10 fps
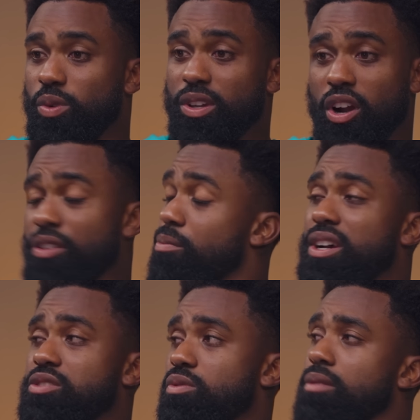we are the
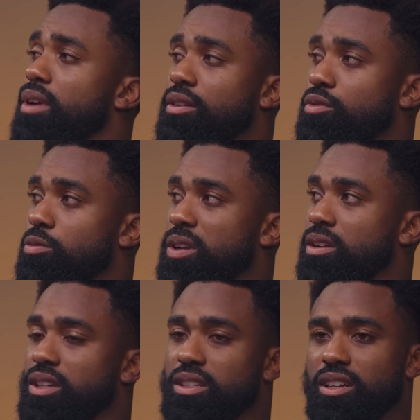best running back room in the
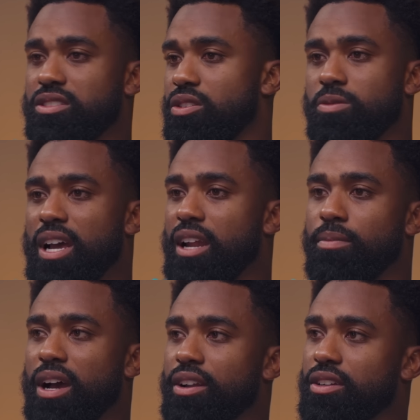league. There's no doubt
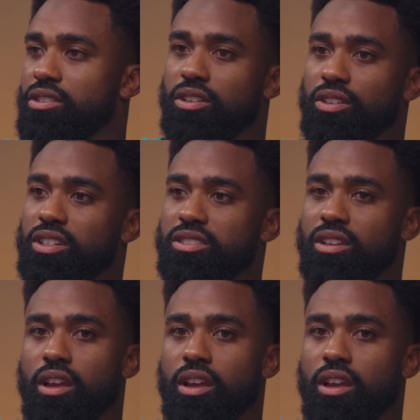about it.